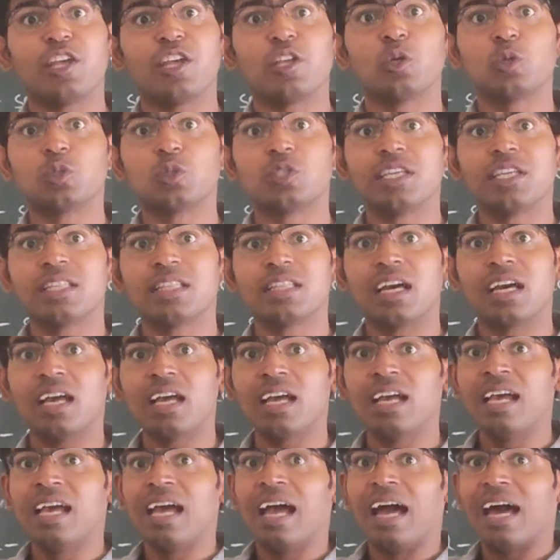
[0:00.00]
we are using
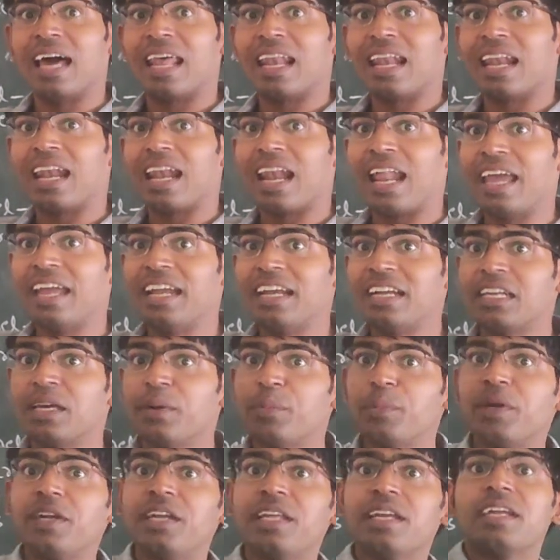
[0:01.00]
the light
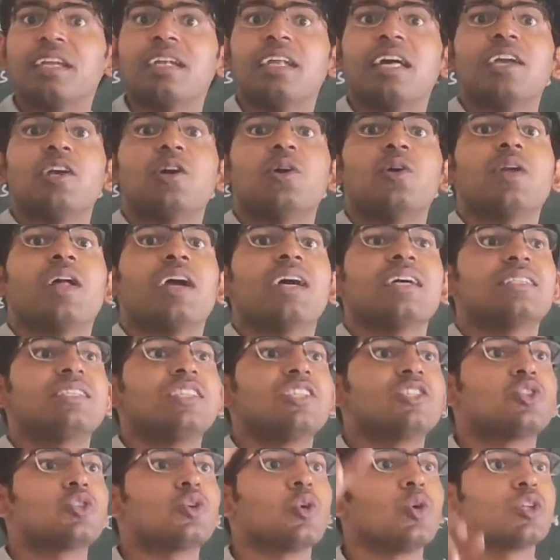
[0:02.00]
emitting diode as
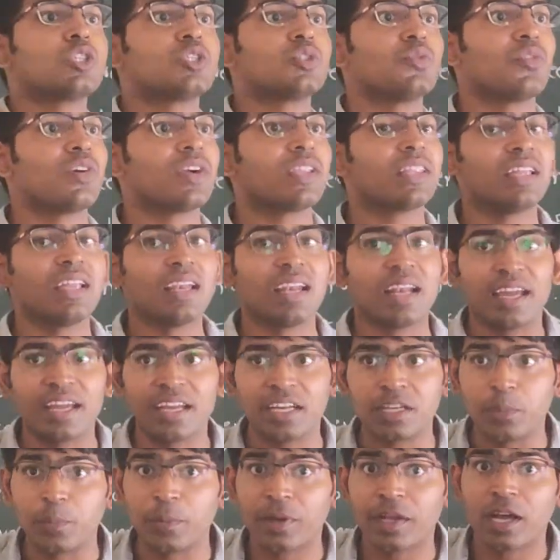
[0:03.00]
the source for the
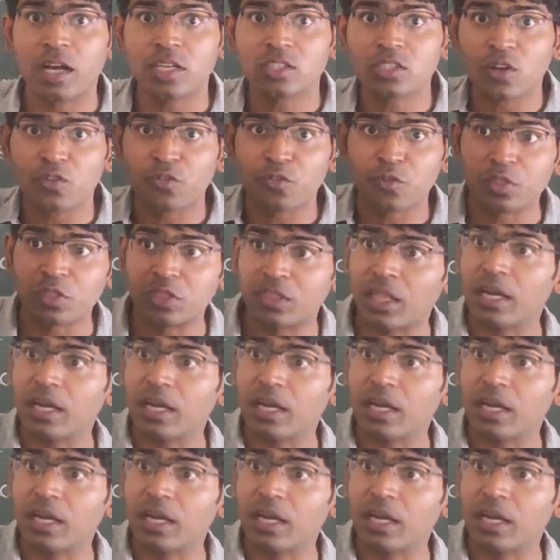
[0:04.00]
light. Because of